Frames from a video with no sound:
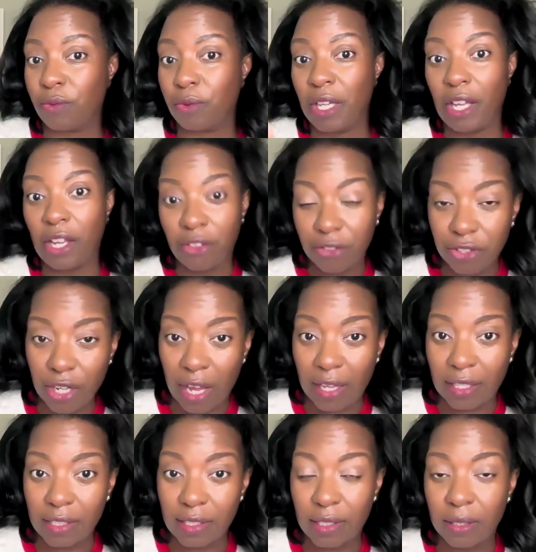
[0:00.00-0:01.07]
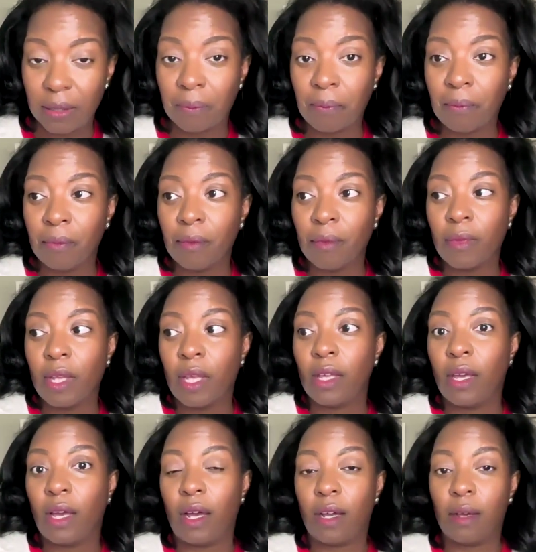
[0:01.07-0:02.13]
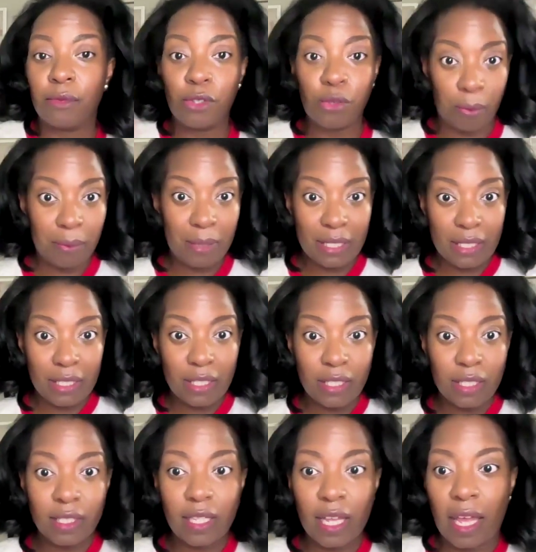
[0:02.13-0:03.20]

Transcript: re-energize your business.